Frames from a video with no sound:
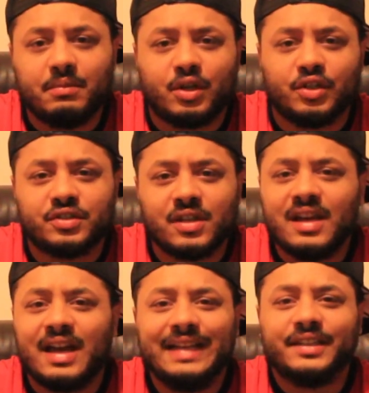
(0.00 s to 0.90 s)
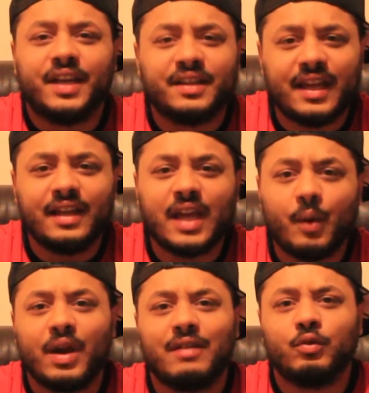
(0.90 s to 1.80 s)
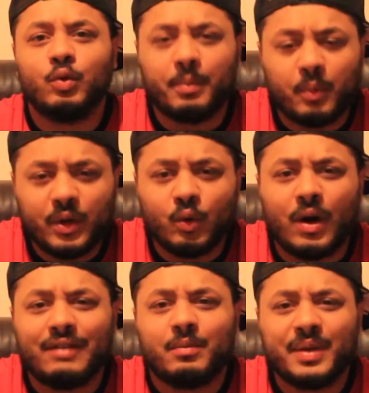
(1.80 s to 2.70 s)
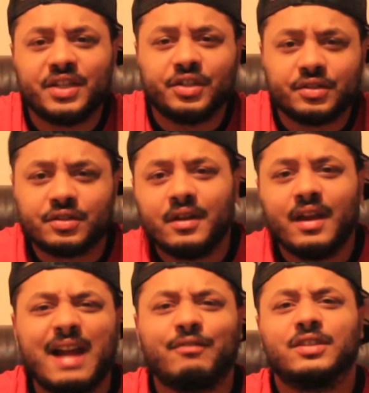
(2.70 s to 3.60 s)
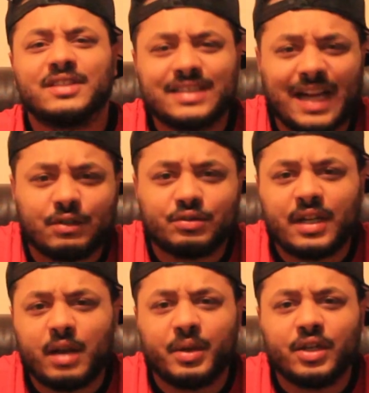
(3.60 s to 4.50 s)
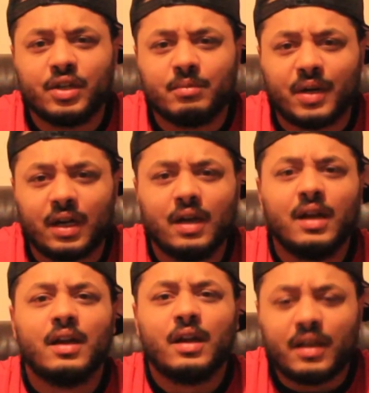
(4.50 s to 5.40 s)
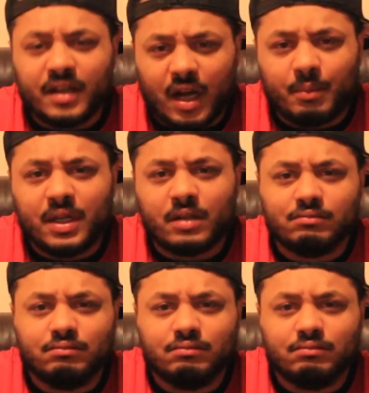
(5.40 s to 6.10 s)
Because end of the day, yeah, we all have opinions, everyone's entitled to their opinion, but you know what I mean?